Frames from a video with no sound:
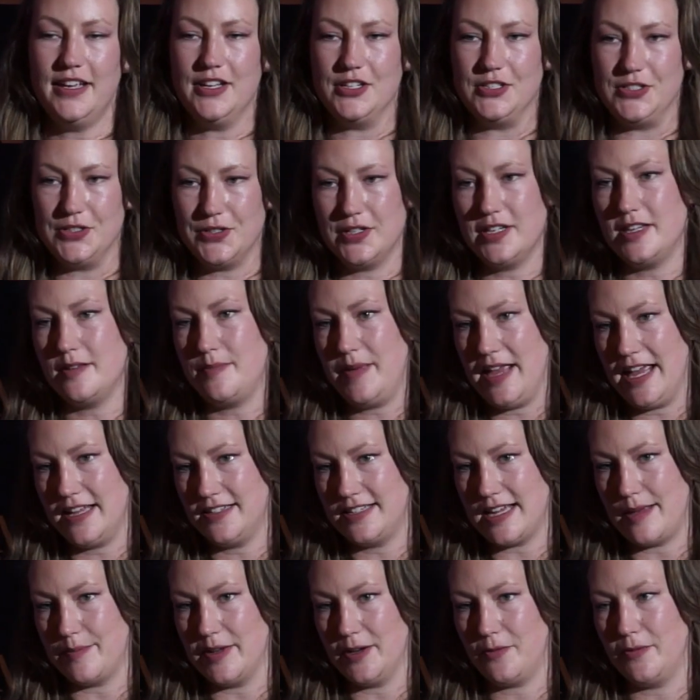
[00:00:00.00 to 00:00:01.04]
due to the
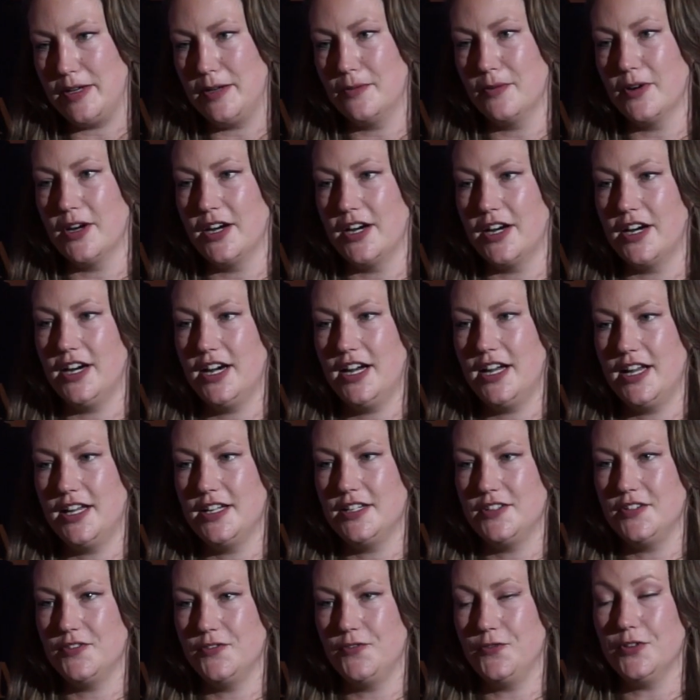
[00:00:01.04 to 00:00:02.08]
pandemic,
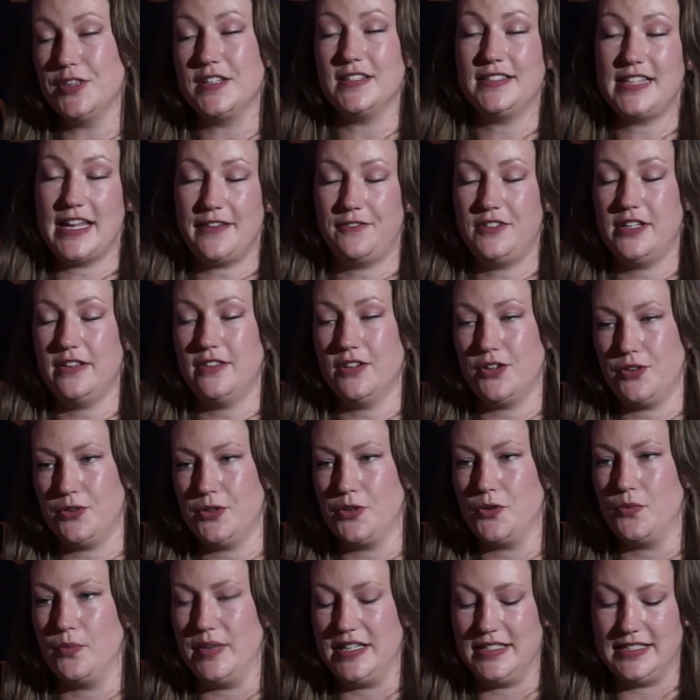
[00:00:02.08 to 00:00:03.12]
for the safety of the
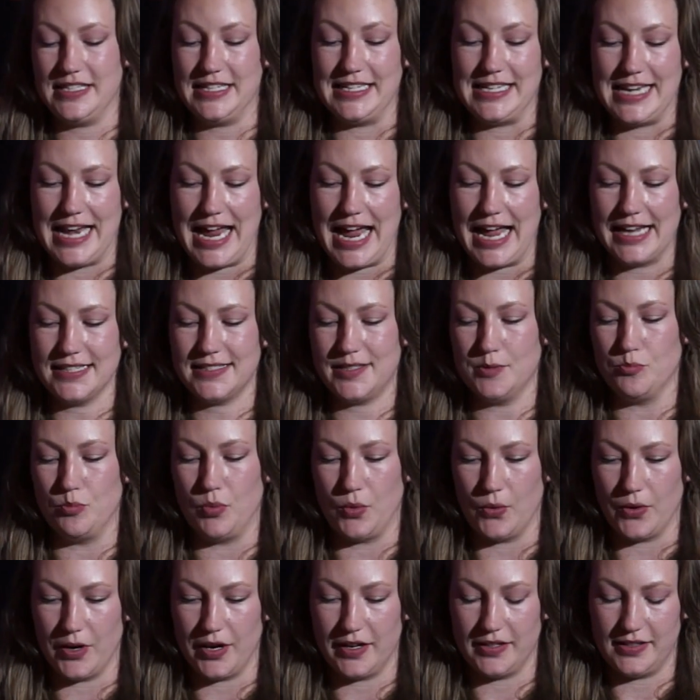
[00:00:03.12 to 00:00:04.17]
crew, we did not
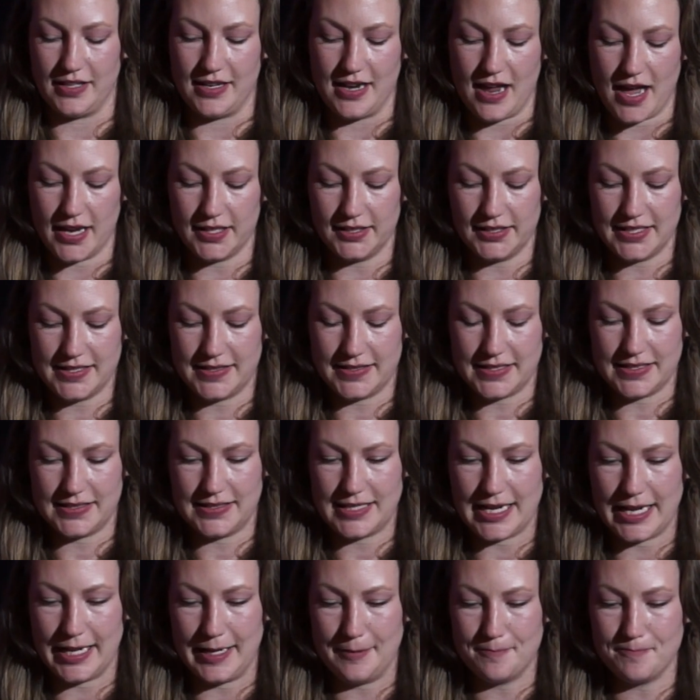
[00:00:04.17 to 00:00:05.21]
board the Nautilus this
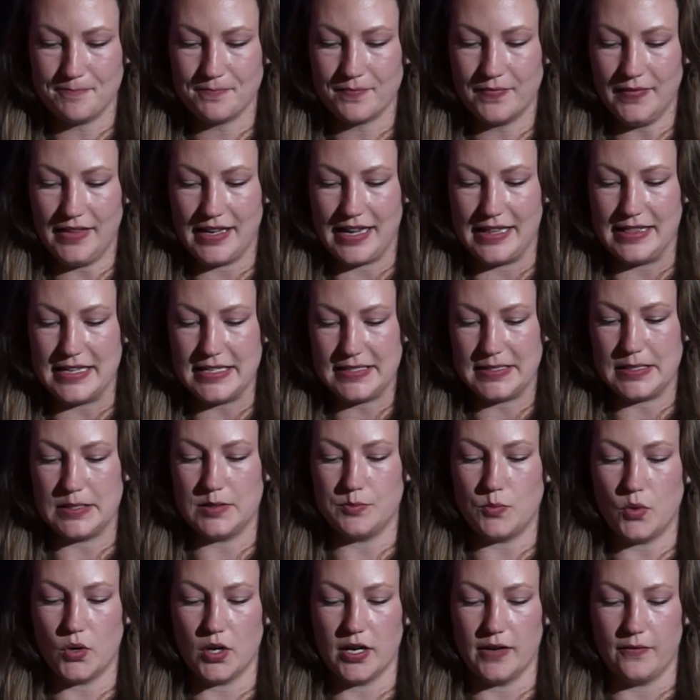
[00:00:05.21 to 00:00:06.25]
time. And this is
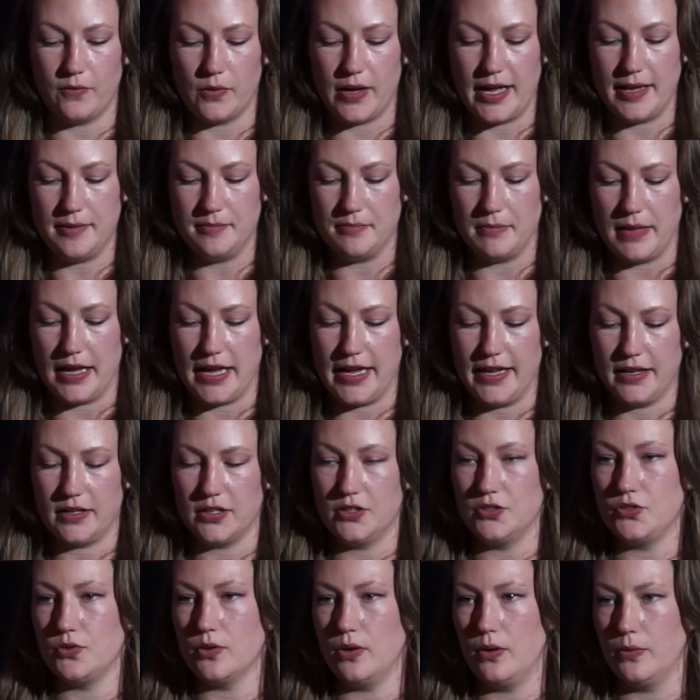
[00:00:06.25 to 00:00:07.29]
more of what my
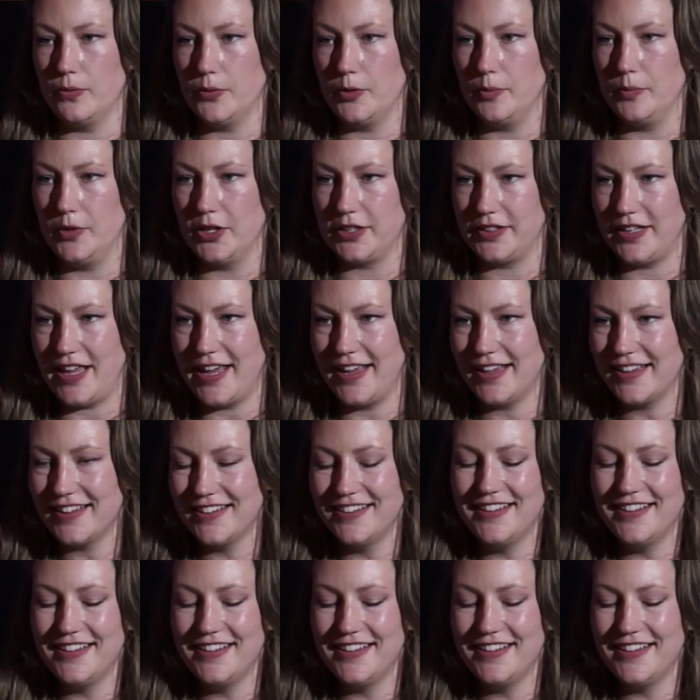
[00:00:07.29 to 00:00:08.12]
control room looked like.